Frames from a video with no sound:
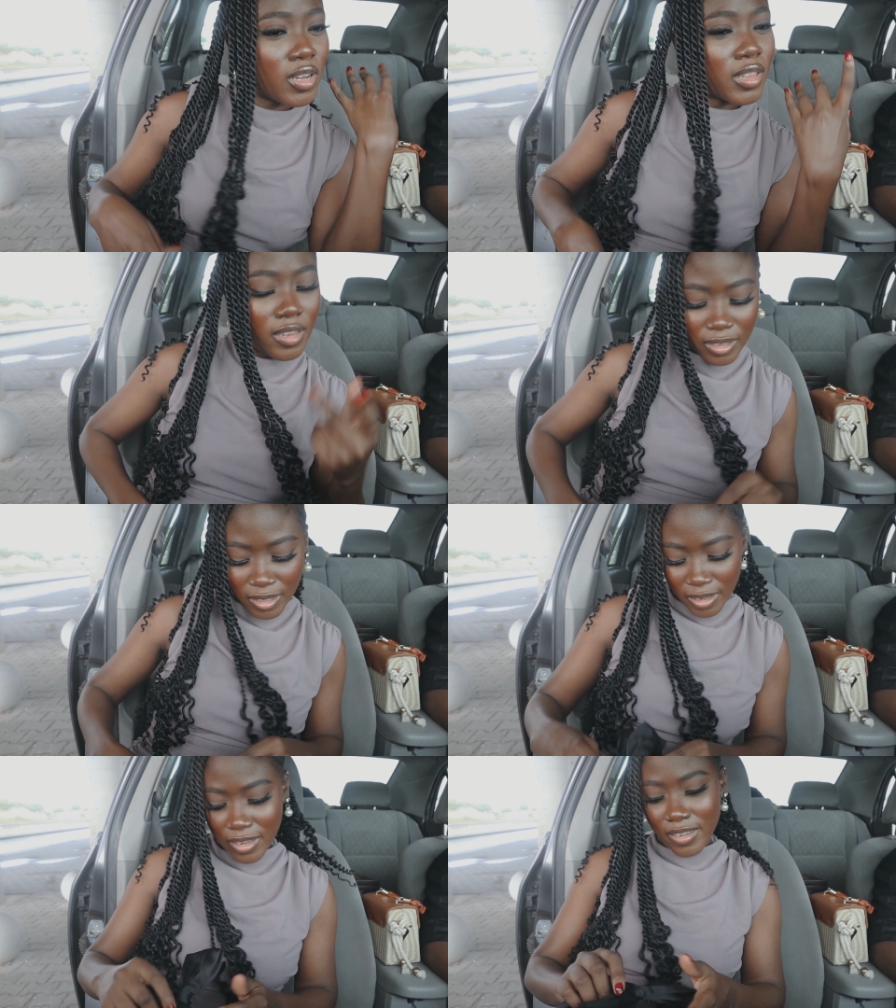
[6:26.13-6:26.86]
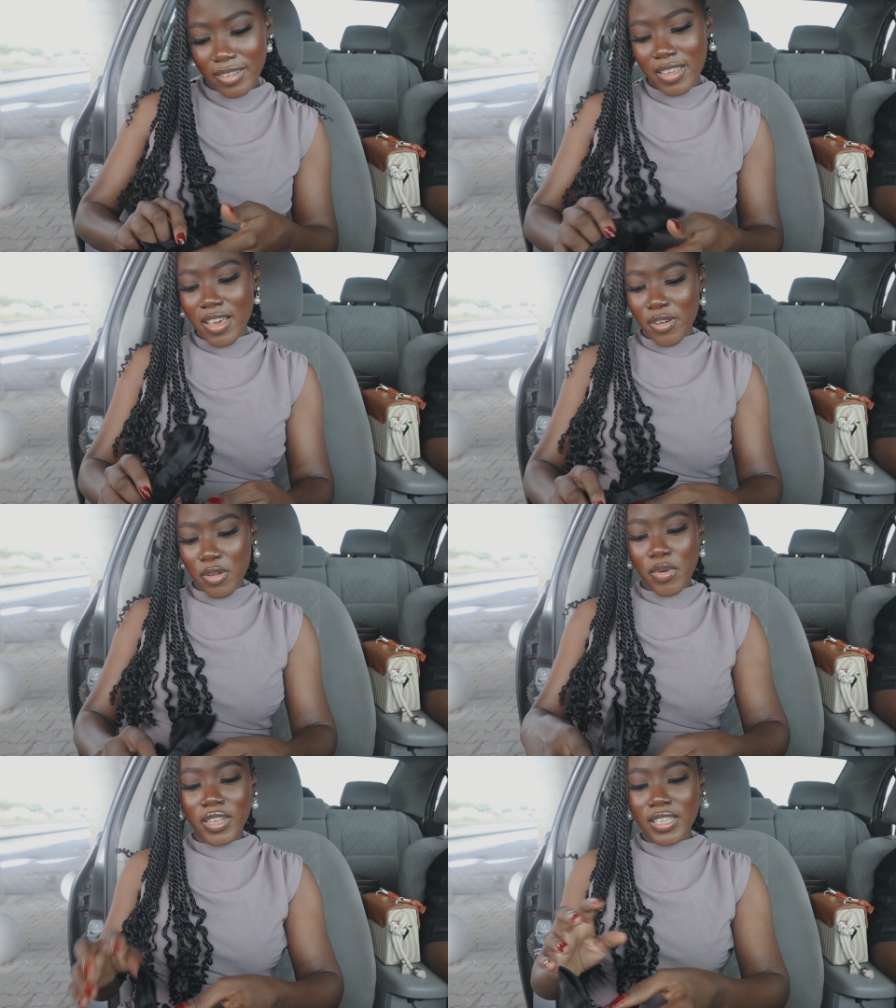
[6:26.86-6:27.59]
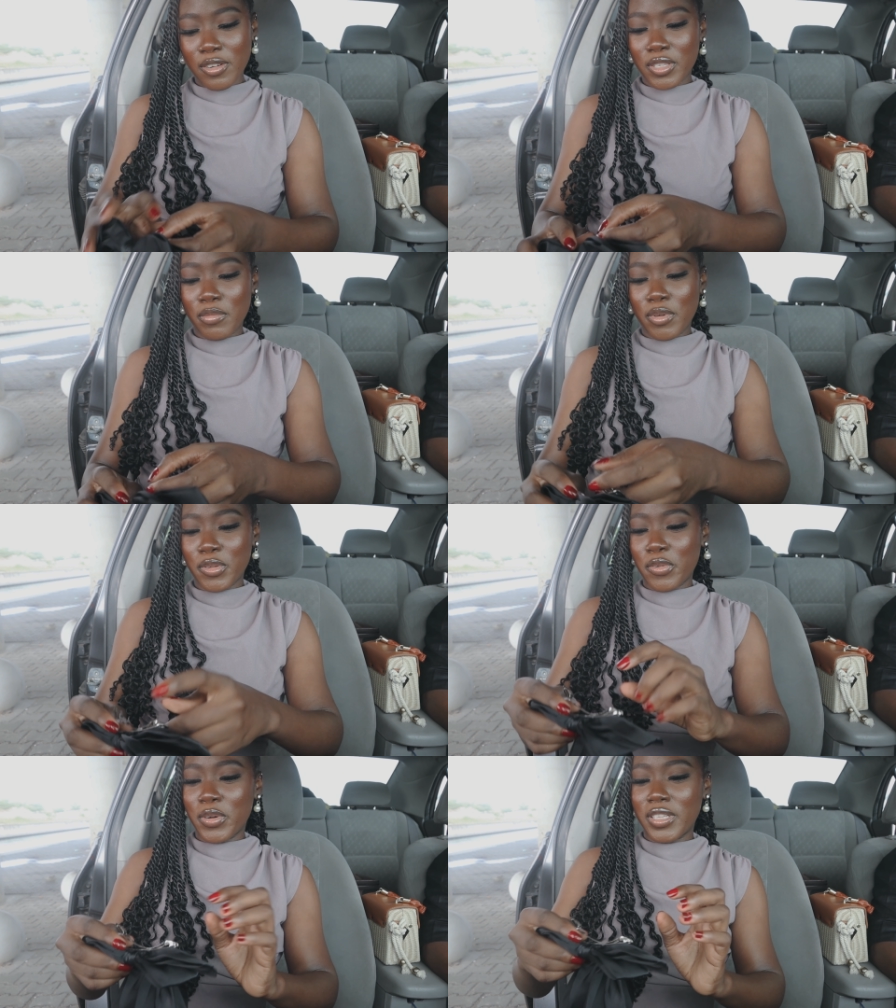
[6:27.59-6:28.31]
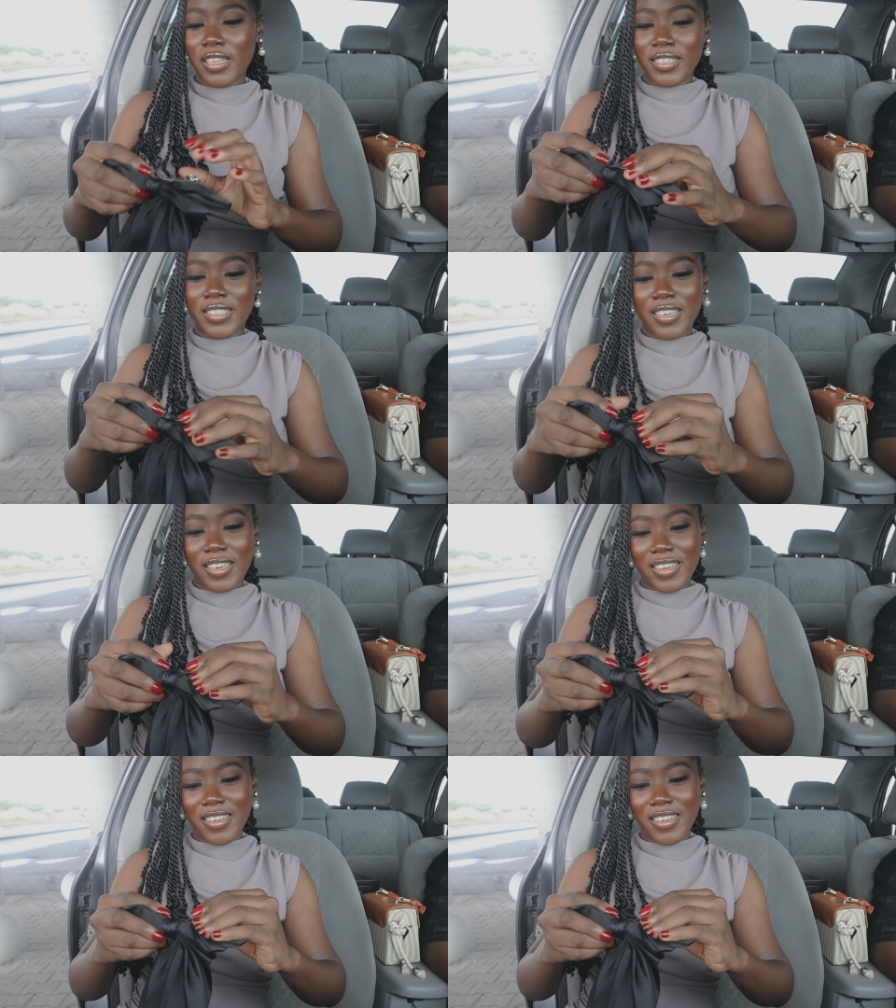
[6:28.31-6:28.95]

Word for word: Atlantic. Ebola, tell us about Eko Atlantic.